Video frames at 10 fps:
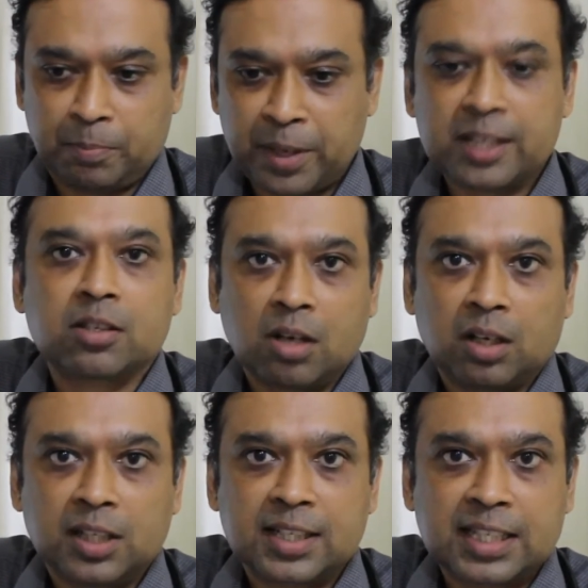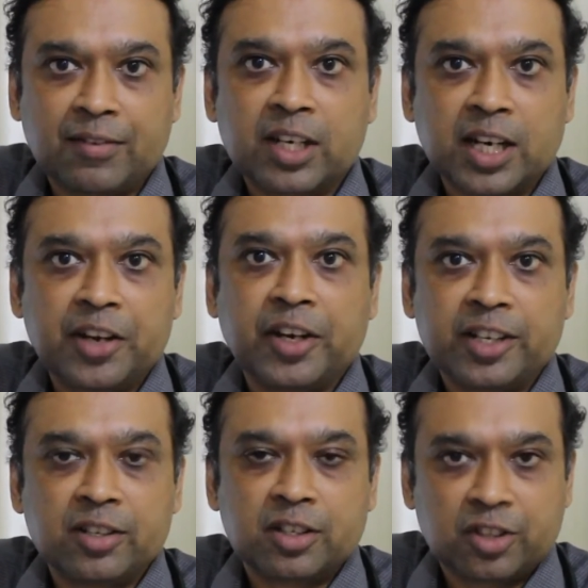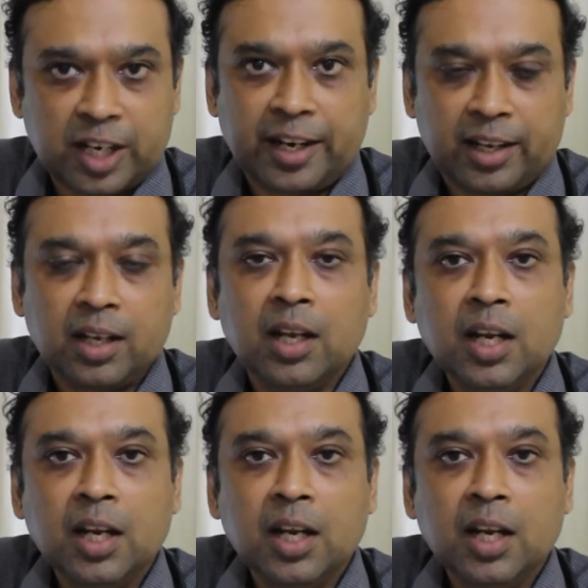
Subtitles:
based on that seven country study,